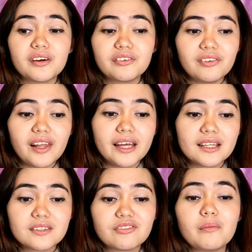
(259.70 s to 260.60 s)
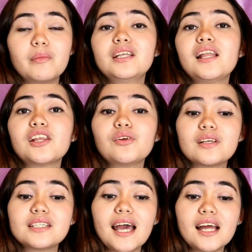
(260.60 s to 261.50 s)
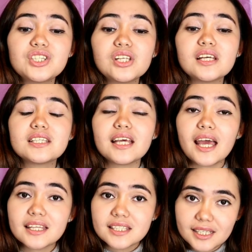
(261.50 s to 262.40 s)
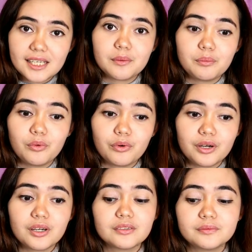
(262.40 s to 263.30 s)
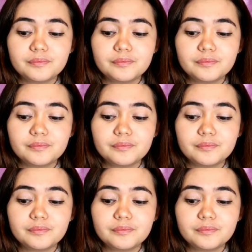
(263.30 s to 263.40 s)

their flights from Manila to Los Angeles and Singapore.